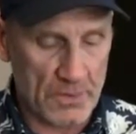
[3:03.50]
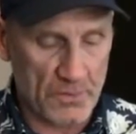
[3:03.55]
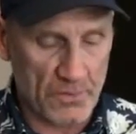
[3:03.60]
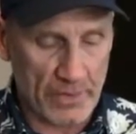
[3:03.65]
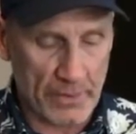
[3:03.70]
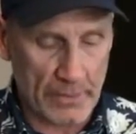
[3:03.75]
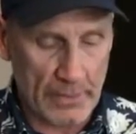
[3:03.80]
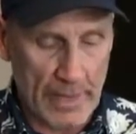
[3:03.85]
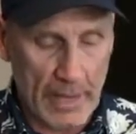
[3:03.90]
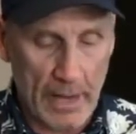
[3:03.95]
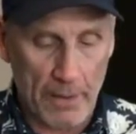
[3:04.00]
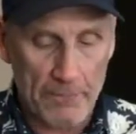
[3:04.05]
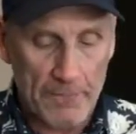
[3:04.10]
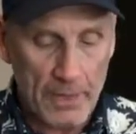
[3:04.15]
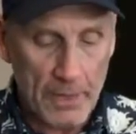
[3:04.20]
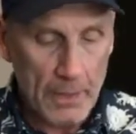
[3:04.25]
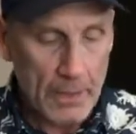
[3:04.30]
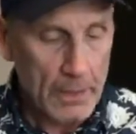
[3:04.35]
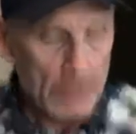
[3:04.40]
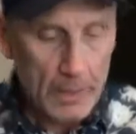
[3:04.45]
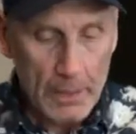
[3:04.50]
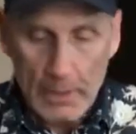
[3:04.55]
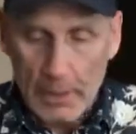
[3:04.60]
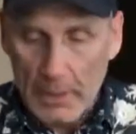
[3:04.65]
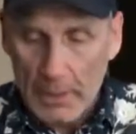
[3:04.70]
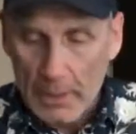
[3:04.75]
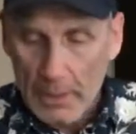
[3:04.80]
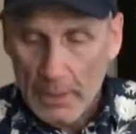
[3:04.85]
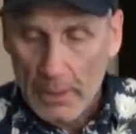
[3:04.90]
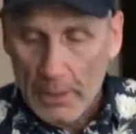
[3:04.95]
this figured out,
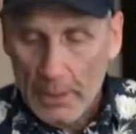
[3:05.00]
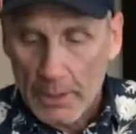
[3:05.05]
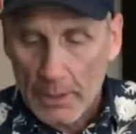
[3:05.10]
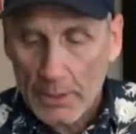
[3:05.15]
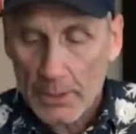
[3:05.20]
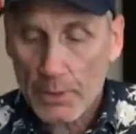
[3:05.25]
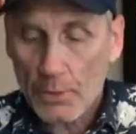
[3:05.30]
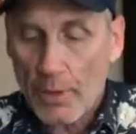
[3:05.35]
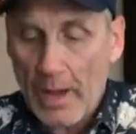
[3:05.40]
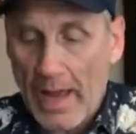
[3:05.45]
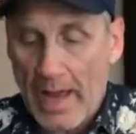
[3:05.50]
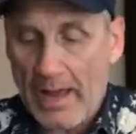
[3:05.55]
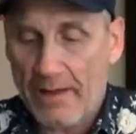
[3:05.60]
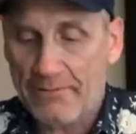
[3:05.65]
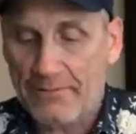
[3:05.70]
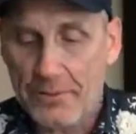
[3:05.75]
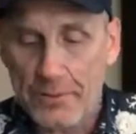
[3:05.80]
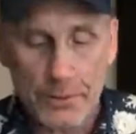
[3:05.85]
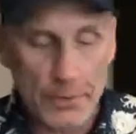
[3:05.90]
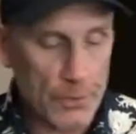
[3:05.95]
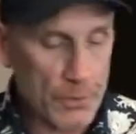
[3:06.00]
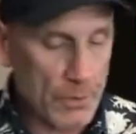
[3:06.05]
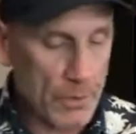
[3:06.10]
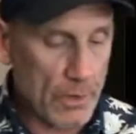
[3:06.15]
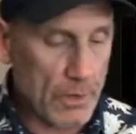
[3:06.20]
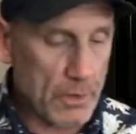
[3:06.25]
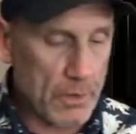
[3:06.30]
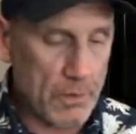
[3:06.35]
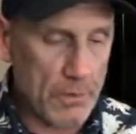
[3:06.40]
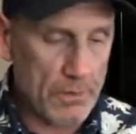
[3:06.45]
you have
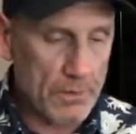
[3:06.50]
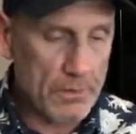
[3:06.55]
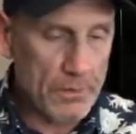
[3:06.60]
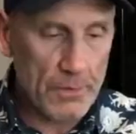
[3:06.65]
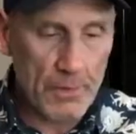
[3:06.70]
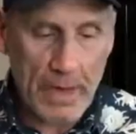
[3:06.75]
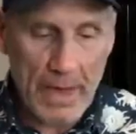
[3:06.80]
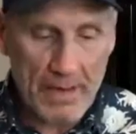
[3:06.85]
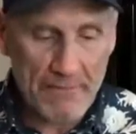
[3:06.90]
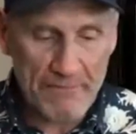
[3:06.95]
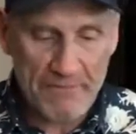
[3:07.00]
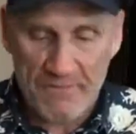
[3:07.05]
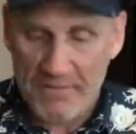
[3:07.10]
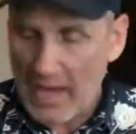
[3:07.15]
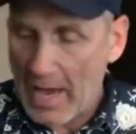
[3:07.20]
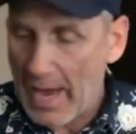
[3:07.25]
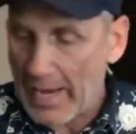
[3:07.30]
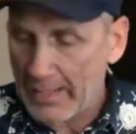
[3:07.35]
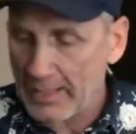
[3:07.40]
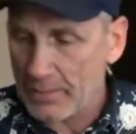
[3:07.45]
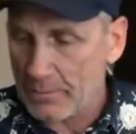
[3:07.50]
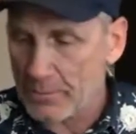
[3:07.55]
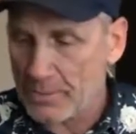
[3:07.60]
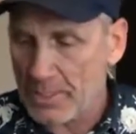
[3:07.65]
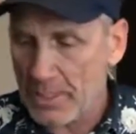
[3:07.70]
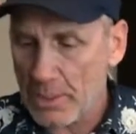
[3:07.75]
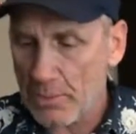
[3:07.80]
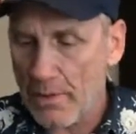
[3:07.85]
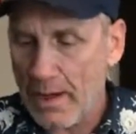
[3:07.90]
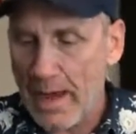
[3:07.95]
items
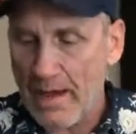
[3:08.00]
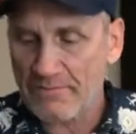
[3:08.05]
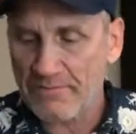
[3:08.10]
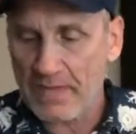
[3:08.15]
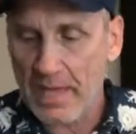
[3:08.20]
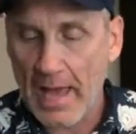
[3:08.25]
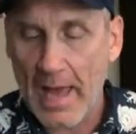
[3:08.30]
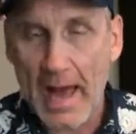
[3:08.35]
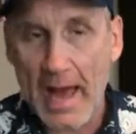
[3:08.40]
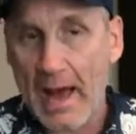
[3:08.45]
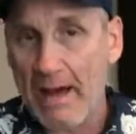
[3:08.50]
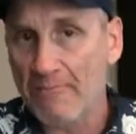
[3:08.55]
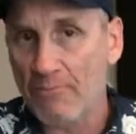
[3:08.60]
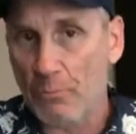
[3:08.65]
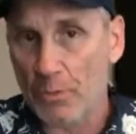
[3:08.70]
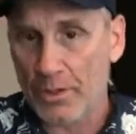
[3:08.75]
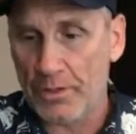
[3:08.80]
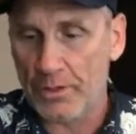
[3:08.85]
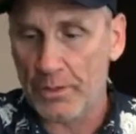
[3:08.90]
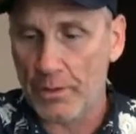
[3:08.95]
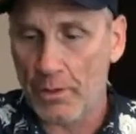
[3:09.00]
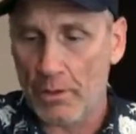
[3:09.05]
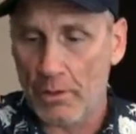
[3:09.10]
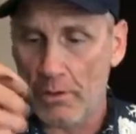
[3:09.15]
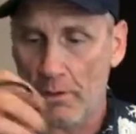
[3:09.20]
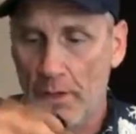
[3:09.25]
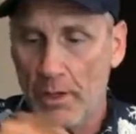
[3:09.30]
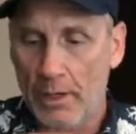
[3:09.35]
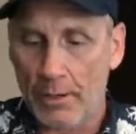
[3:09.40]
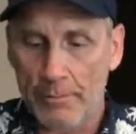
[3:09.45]
that you have to have with
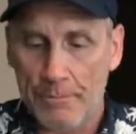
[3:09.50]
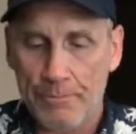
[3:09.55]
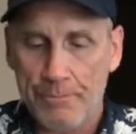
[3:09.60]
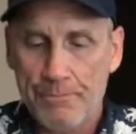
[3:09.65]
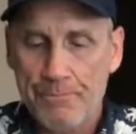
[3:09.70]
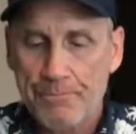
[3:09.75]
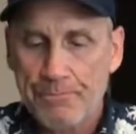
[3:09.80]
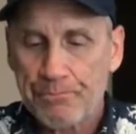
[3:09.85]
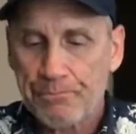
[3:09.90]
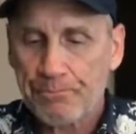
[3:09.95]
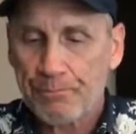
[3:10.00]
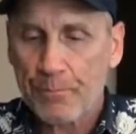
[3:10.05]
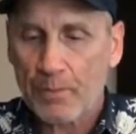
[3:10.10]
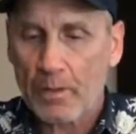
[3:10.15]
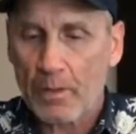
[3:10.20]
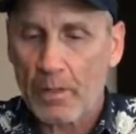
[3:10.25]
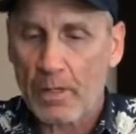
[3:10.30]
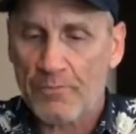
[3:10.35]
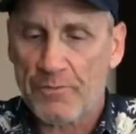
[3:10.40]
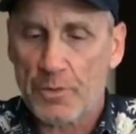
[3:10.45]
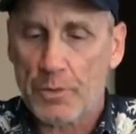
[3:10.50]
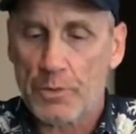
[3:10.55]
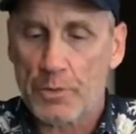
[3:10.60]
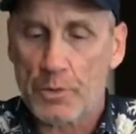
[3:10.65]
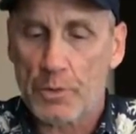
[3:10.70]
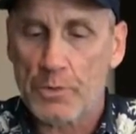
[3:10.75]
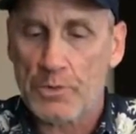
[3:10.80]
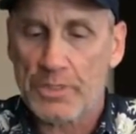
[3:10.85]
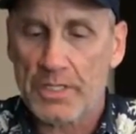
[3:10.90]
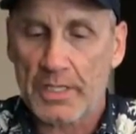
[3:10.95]
your if you're
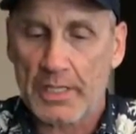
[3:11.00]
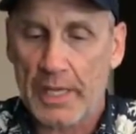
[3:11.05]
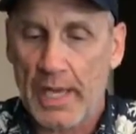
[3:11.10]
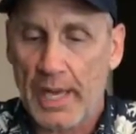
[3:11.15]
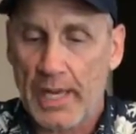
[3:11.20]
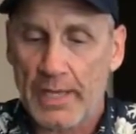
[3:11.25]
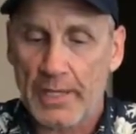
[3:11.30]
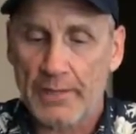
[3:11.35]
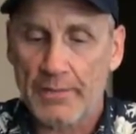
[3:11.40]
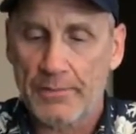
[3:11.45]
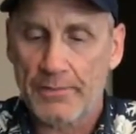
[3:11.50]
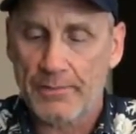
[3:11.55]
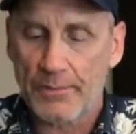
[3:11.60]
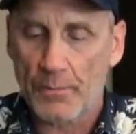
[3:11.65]
using a